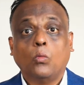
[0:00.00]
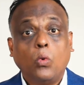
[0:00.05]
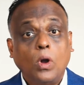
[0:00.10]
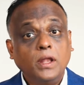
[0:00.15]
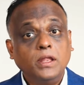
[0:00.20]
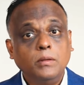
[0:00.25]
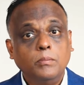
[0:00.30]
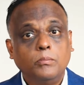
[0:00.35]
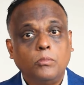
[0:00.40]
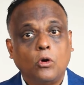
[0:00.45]

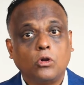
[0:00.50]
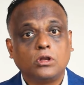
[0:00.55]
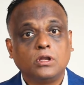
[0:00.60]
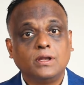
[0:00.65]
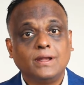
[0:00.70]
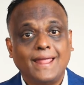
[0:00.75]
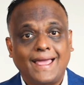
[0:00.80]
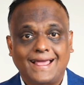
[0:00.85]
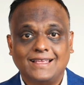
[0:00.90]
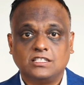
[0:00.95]
One
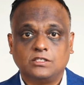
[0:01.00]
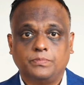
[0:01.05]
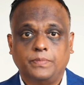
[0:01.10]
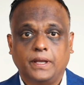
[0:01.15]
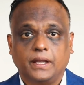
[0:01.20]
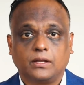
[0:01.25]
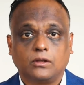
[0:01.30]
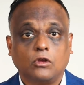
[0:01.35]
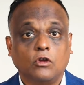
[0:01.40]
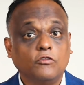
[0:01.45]
important
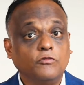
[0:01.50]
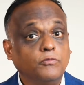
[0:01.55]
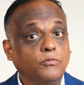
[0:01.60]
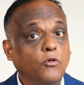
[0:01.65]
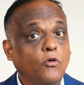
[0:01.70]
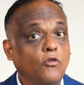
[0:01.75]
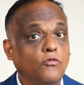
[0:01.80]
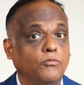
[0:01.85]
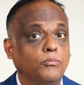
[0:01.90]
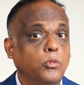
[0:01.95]
aspect of
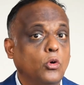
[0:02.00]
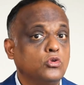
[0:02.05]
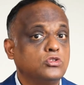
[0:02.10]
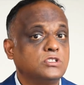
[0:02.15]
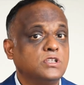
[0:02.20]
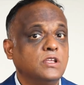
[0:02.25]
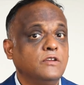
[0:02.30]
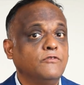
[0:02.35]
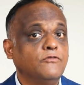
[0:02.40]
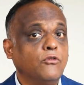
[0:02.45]

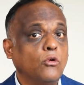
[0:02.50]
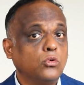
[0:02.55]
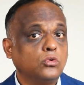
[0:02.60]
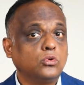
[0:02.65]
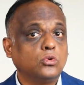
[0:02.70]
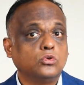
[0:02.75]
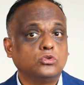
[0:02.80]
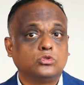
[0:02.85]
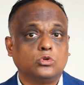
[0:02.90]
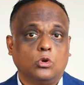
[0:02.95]
posting
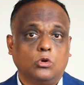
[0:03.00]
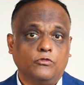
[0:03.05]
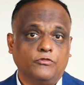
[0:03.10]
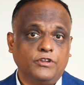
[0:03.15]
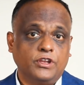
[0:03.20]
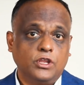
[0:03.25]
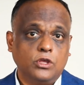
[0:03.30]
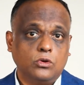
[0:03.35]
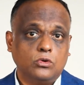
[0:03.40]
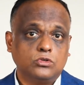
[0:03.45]
photos or
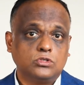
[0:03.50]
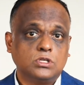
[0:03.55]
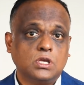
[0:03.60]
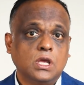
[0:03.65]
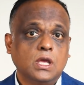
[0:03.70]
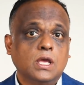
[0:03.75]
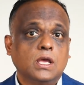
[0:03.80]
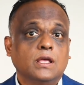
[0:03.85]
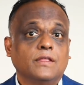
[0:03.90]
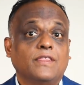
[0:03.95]
videos
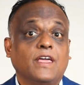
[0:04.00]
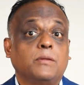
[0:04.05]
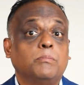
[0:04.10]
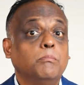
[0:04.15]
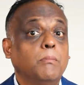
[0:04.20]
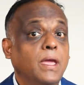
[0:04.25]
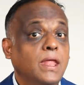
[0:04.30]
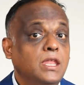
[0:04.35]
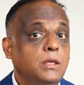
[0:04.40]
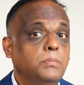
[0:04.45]
that
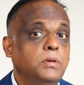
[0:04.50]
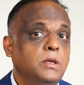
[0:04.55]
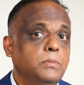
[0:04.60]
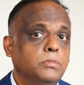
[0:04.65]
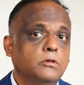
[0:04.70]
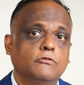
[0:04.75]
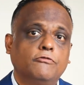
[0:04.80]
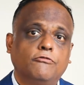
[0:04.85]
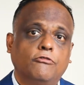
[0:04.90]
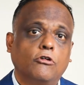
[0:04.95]
many
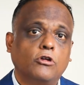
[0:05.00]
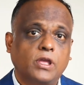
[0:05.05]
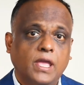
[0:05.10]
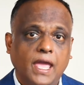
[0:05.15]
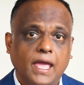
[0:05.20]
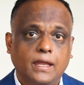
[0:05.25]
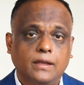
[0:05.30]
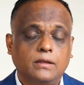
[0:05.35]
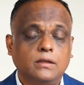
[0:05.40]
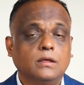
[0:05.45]
people
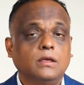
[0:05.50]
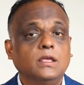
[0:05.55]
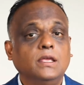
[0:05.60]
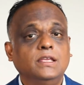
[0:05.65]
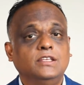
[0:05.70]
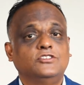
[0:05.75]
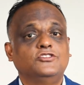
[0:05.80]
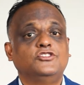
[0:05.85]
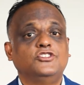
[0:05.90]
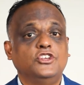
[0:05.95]
forget
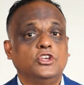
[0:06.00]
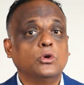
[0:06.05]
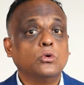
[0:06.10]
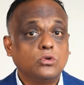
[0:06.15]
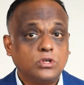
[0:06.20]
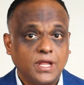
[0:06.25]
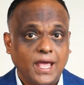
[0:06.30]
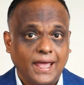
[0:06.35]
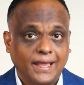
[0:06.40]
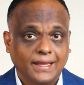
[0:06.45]
is
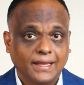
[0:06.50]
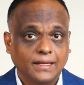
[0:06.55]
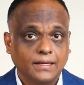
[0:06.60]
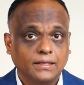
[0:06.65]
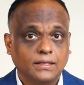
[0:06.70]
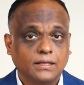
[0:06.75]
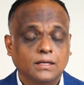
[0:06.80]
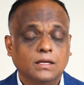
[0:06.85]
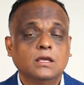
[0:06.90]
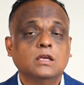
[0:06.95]
geotagging.
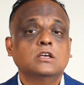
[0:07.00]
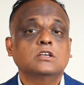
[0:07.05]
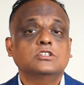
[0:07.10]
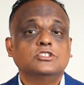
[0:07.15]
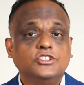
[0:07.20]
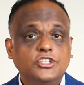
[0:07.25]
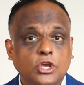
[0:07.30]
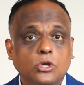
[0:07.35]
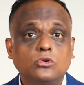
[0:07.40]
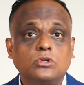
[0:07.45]

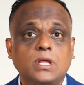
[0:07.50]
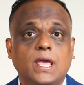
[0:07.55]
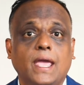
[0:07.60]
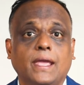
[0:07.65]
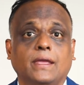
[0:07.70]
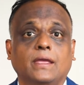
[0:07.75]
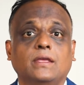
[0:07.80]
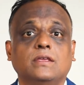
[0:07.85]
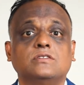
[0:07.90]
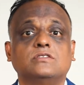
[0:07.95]

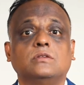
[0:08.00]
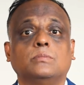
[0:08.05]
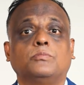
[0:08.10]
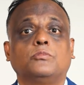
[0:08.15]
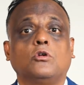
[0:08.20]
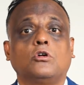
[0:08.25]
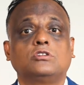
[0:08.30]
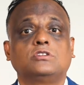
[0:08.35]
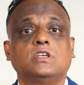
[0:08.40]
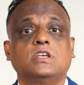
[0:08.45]
Geotagging is the
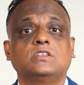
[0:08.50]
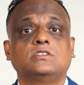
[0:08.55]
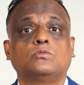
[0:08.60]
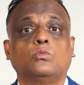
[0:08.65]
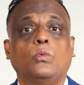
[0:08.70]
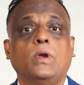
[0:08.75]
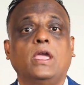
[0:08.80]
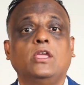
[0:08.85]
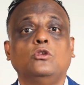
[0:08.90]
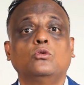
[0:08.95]
process
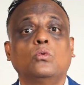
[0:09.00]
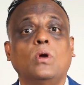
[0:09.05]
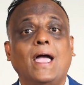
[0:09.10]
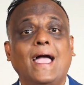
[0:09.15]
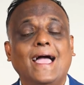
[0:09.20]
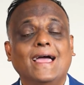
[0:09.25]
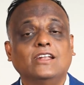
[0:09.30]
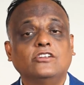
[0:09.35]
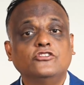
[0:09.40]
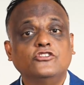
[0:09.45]
where you
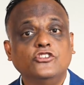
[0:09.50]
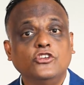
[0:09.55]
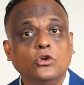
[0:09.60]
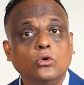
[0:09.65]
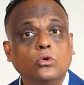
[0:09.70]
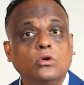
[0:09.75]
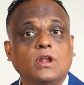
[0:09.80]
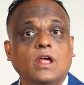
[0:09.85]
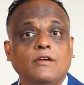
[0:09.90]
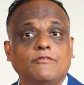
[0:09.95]
add
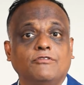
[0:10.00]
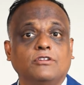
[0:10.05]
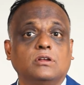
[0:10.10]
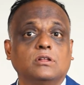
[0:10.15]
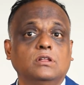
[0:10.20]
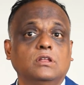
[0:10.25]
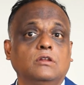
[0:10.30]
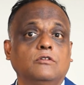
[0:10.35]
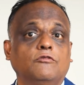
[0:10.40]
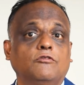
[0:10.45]

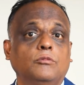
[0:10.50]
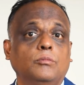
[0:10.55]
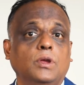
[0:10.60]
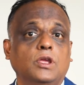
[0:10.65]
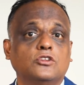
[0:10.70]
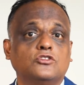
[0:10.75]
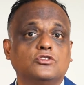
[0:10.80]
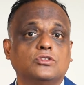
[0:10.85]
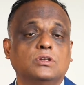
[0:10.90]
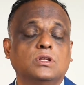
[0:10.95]
geographical
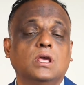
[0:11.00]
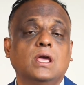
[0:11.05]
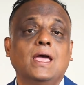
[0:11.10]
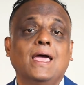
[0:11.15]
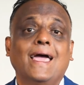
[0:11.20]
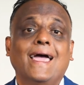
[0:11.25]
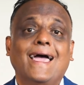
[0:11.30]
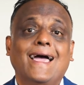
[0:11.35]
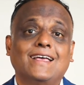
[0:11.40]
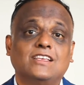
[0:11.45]
information
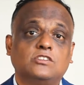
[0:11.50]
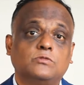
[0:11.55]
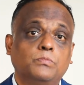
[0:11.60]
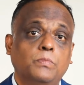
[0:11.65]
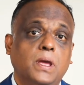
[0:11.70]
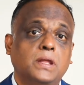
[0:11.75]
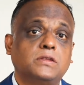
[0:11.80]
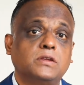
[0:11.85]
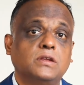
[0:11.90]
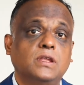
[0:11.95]
as
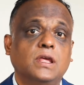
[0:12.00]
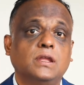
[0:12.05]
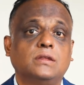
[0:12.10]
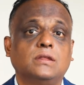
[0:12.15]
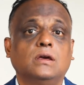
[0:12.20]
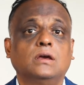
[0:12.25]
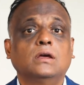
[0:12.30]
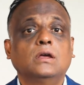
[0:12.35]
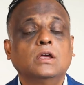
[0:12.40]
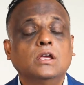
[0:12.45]

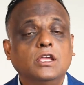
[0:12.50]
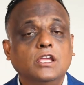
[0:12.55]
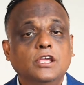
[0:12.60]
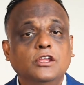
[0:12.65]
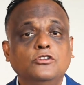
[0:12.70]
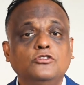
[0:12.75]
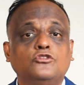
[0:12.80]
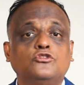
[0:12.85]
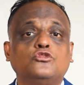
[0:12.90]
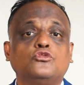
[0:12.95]
metadata
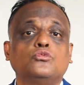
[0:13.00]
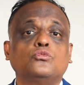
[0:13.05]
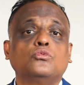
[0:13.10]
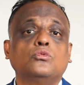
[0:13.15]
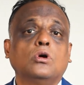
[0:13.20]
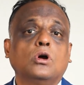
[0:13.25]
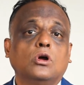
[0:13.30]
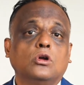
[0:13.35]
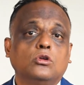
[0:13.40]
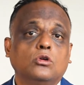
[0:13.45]

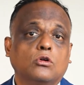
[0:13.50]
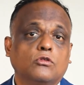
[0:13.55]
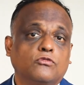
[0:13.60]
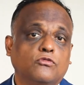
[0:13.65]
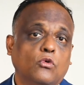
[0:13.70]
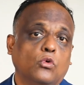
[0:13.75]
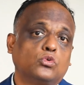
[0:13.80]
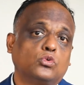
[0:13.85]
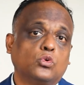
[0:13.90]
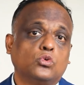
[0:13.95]
into your
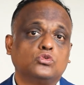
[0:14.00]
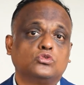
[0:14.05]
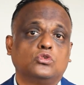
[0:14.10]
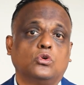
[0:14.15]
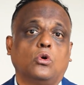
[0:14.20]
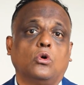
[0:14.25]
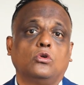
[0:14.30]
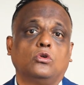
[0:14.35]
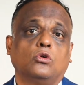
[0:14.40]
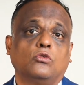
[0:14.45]
photos
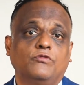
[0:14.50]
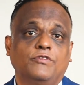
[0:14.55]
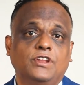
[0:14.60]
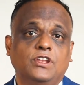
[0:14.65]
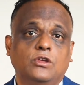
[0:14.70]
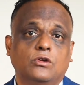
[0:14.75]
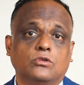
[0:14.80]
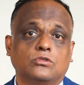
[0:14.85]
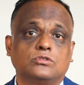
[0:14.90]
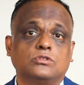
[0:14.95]
or your
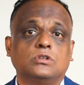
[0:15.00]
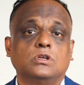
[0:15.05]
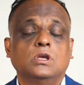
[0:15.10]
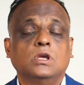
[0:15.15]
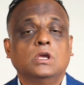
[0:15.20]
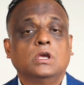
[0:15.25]
videos.